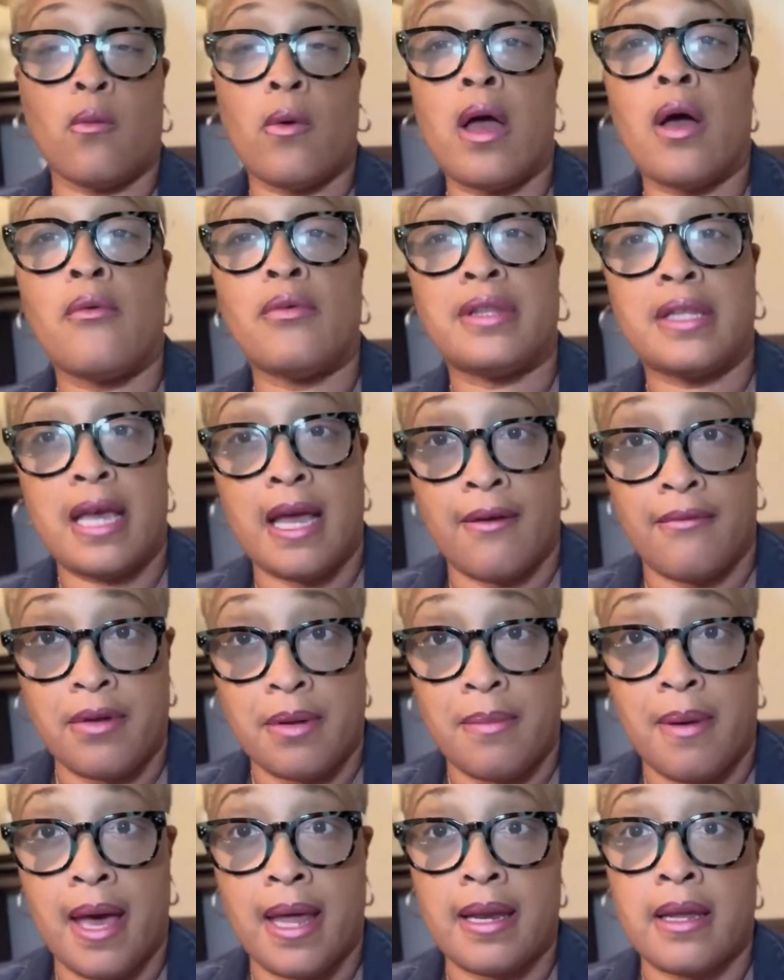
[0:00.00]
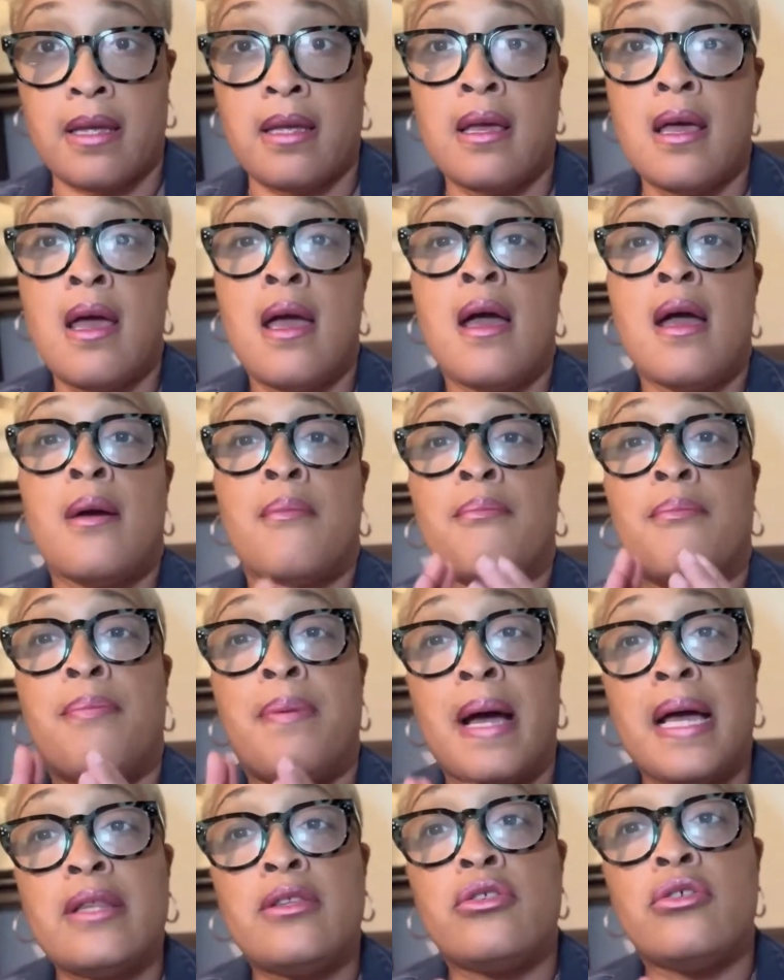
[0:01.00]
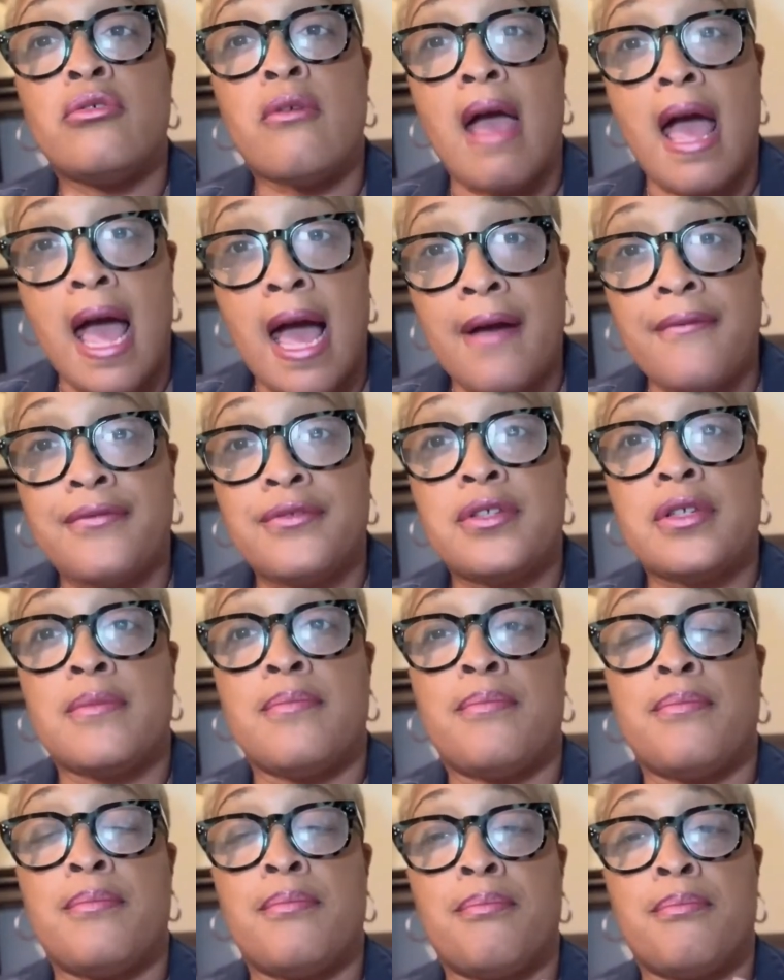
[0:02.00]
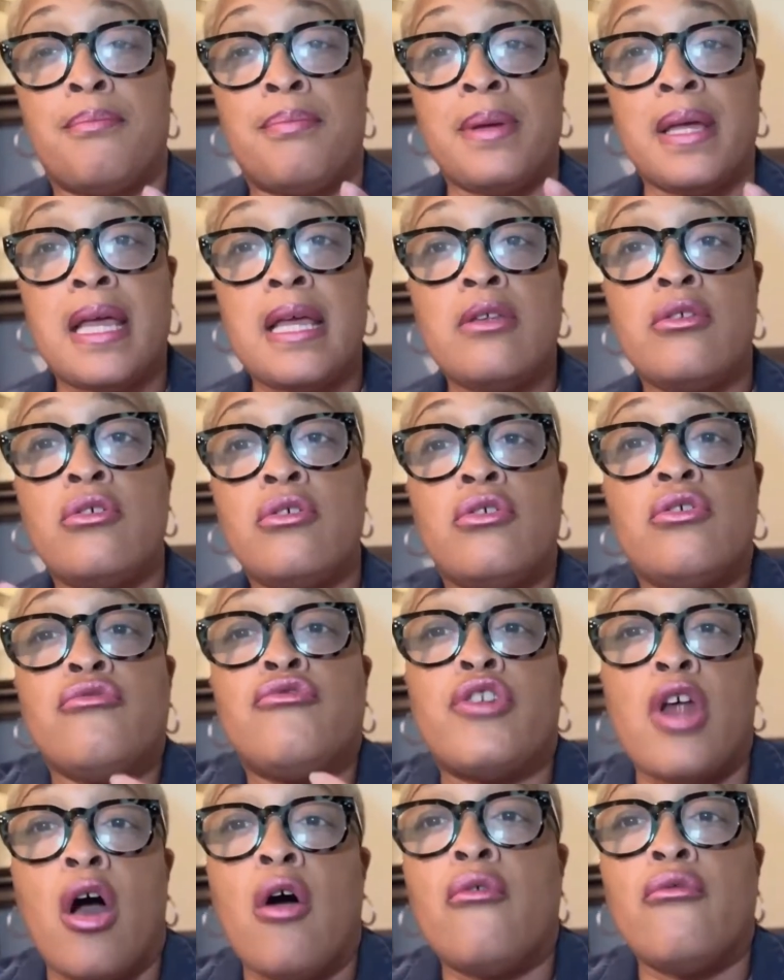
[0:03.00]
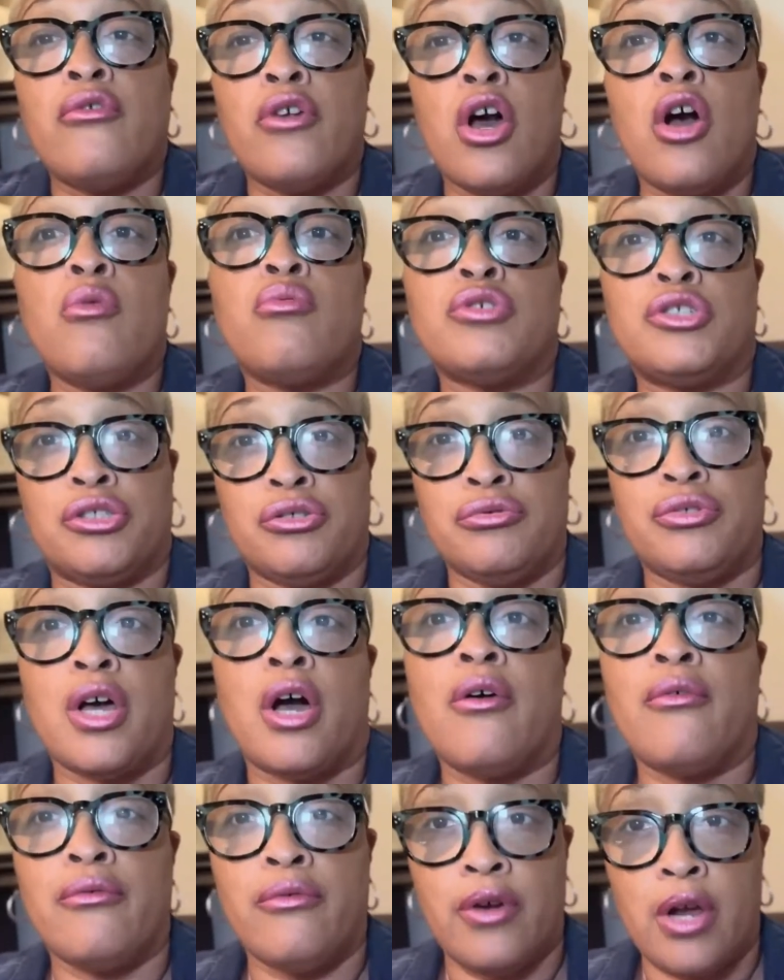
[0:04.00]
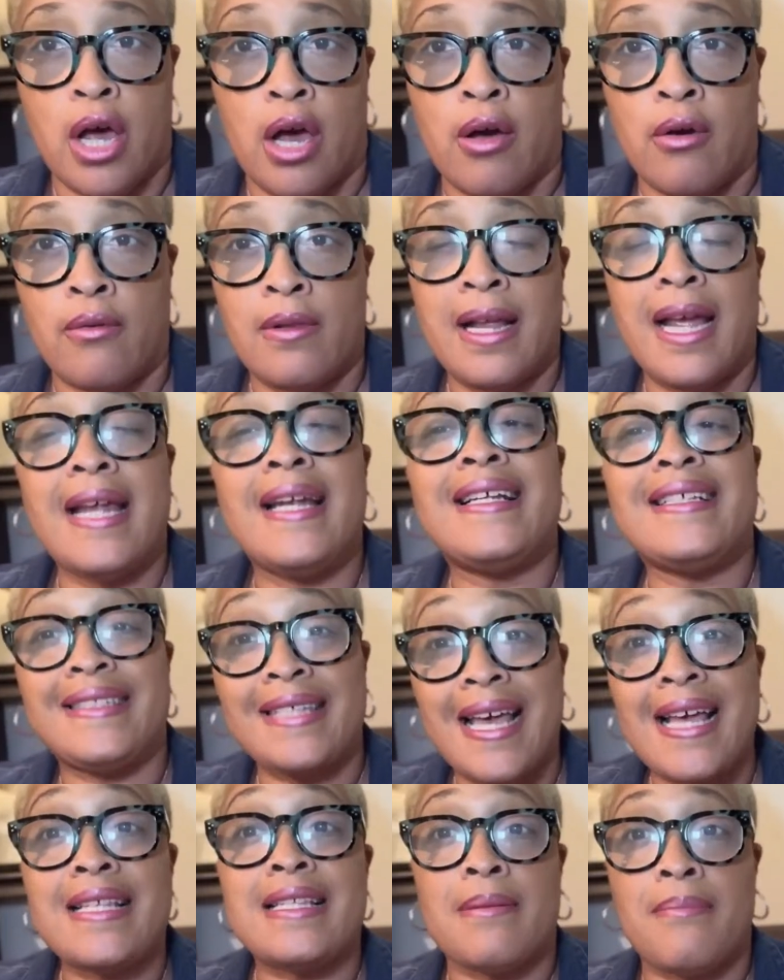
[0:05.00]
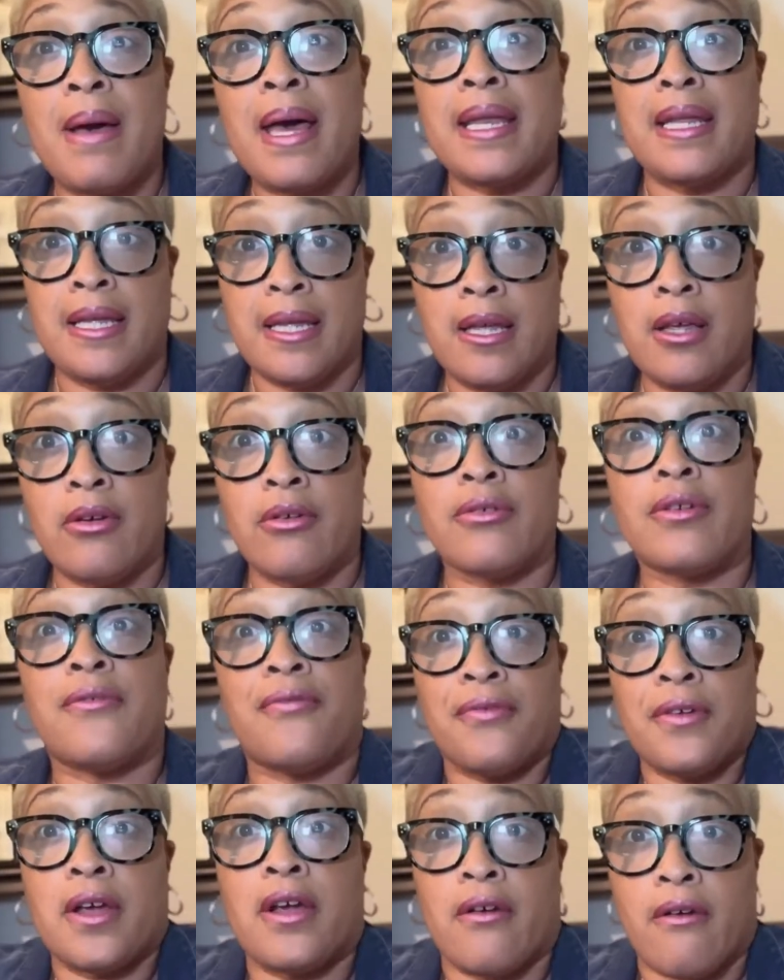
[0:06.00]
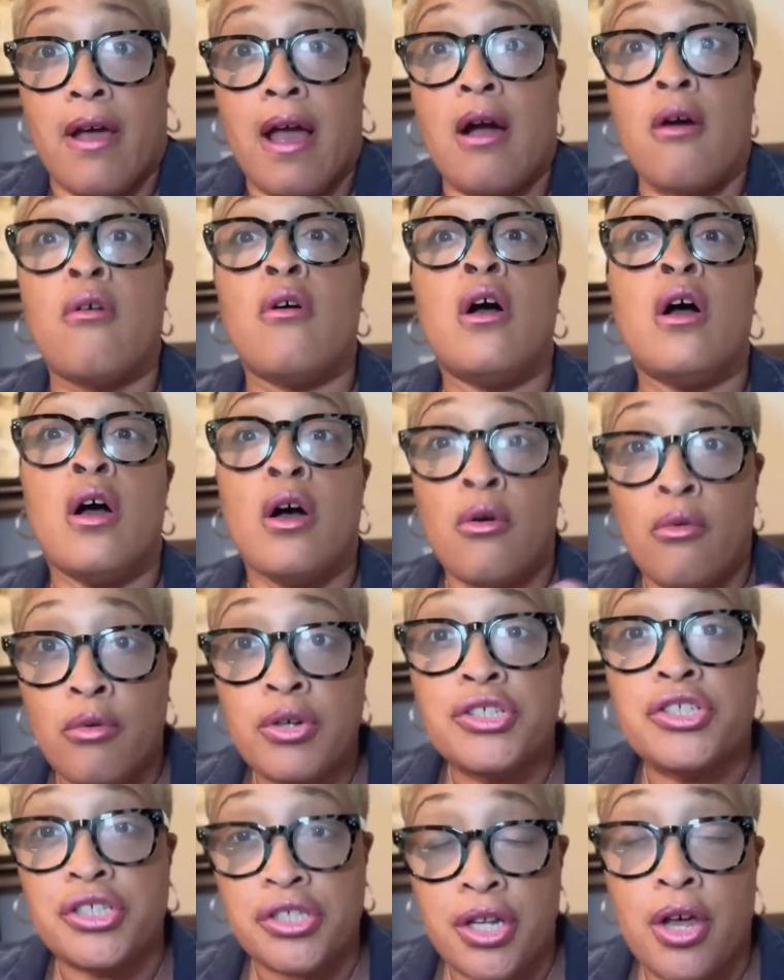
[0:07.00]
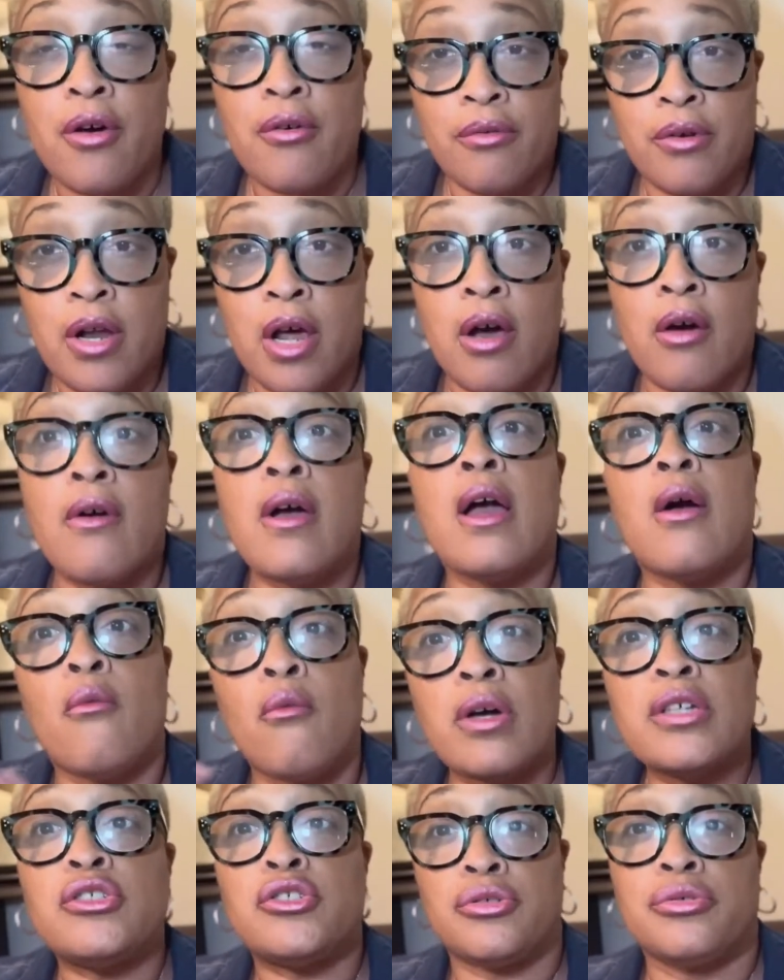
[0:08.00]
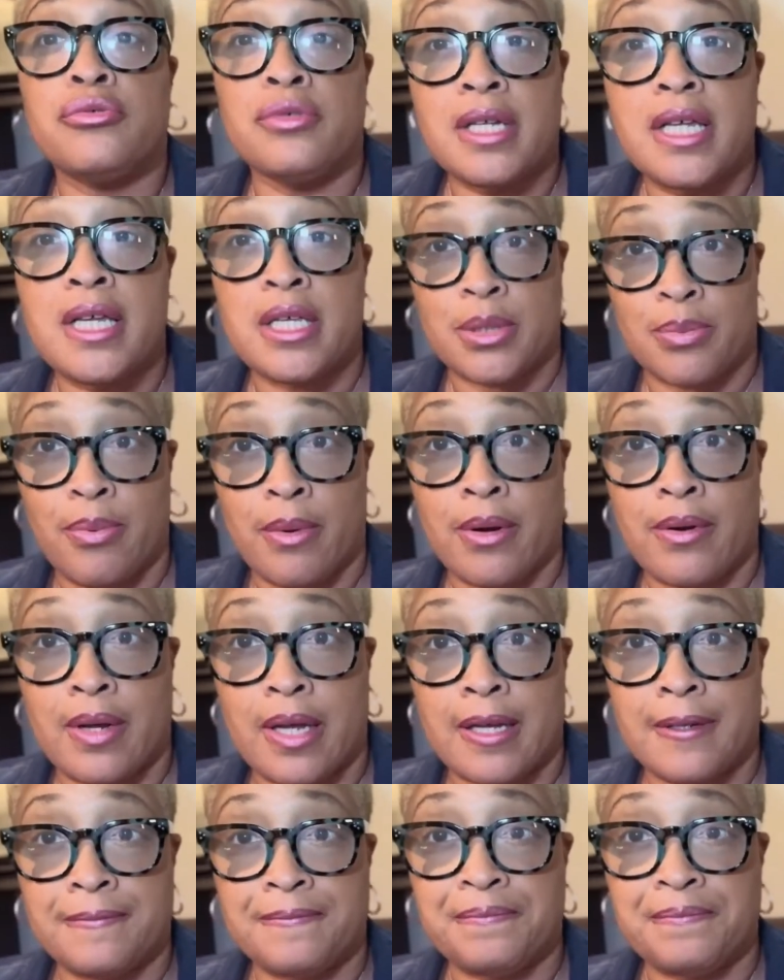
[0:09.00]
well with everybody, but you have to you don't know what you don't know. And it takes about a year to figure out what you don't know and what truly is broken.